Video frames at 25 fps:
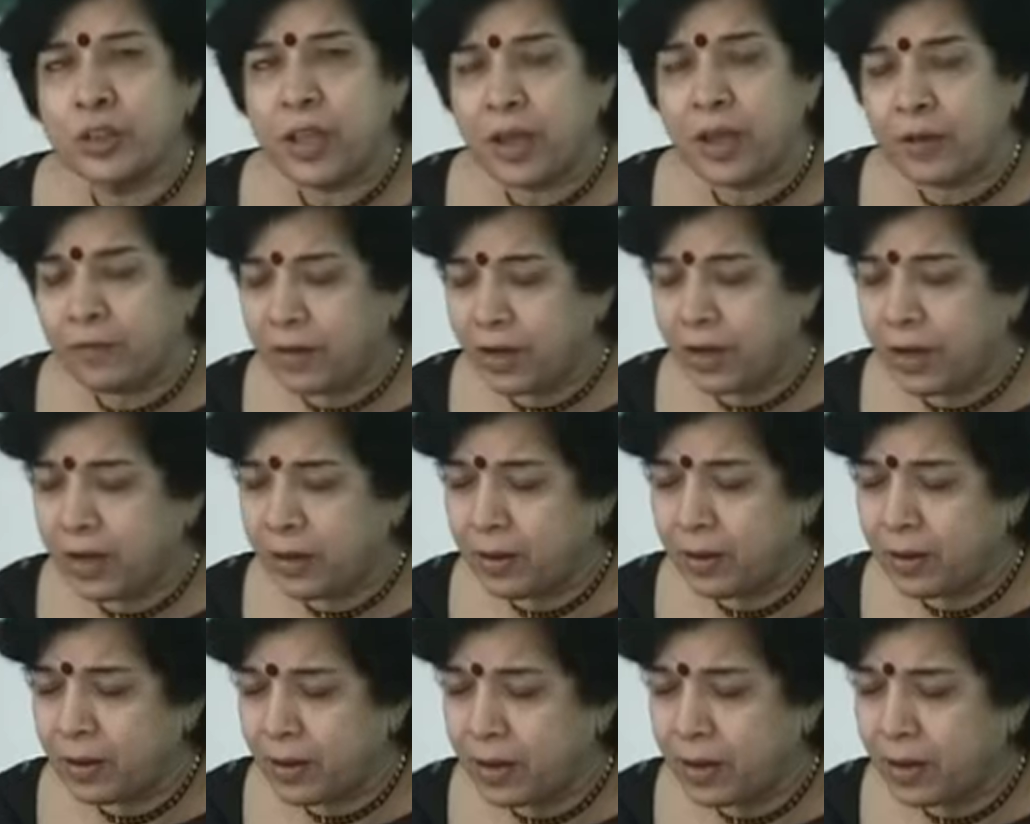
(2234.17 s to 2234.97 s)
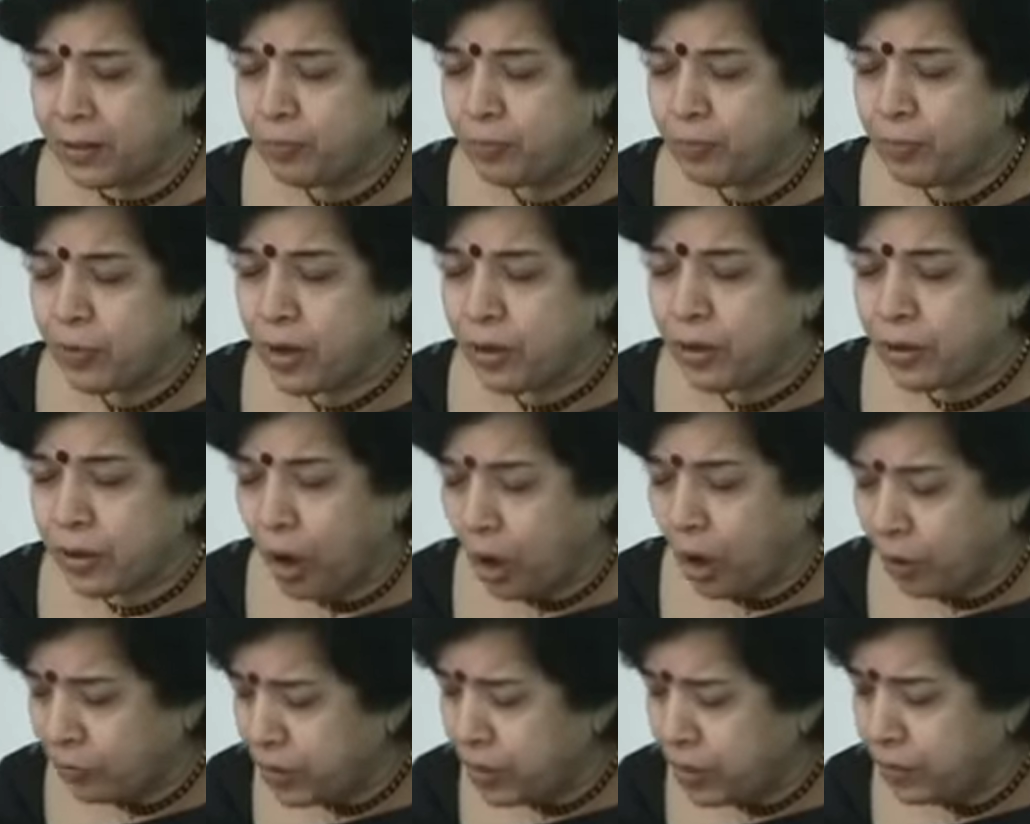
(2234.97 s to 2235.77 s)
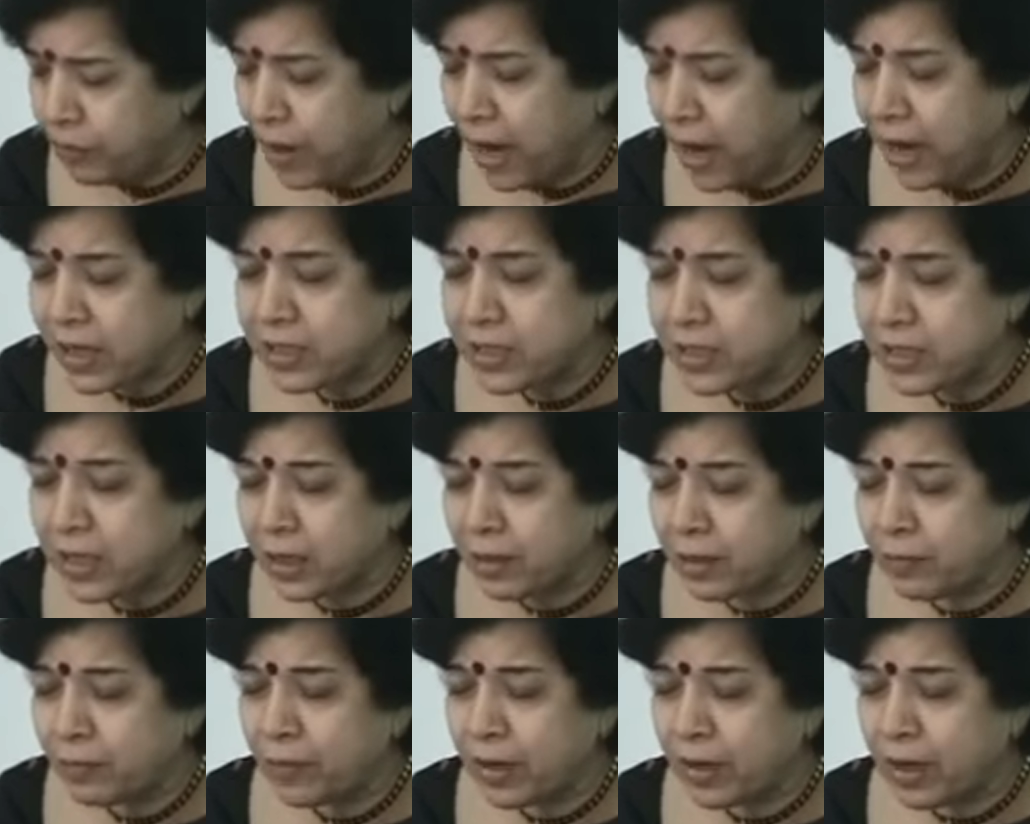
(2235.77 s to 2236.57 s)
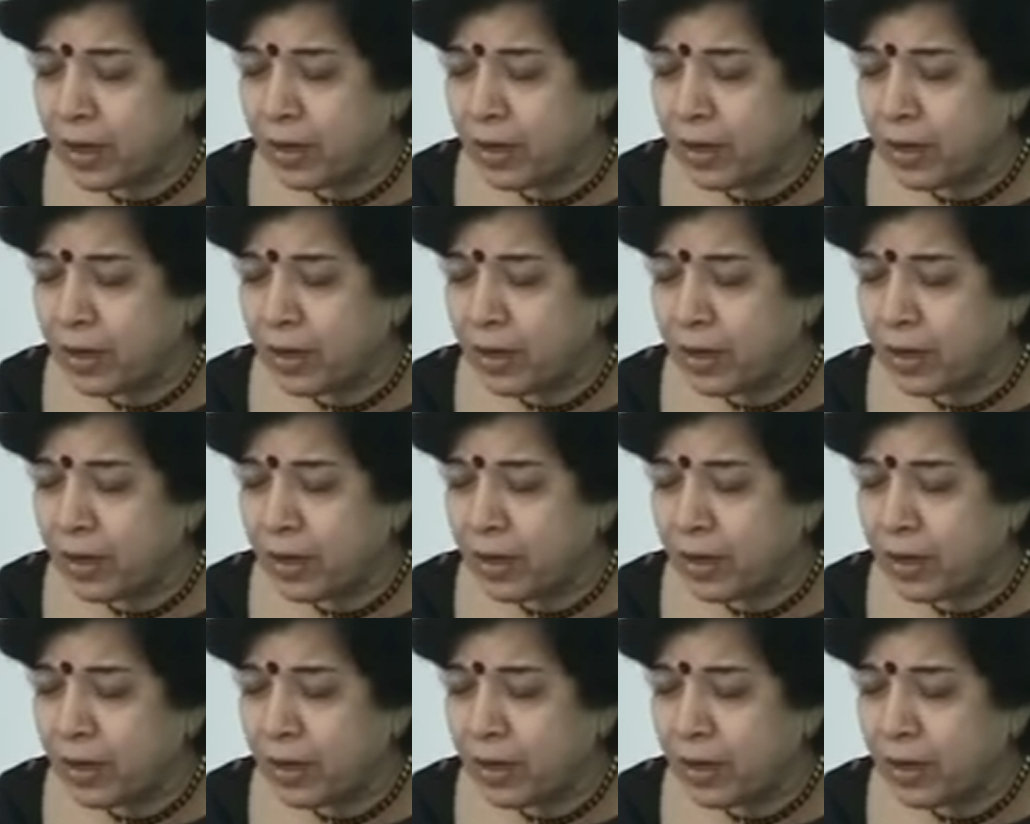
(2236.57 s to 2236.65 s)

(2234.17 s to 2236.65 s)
They were uh, of the Vyasa um,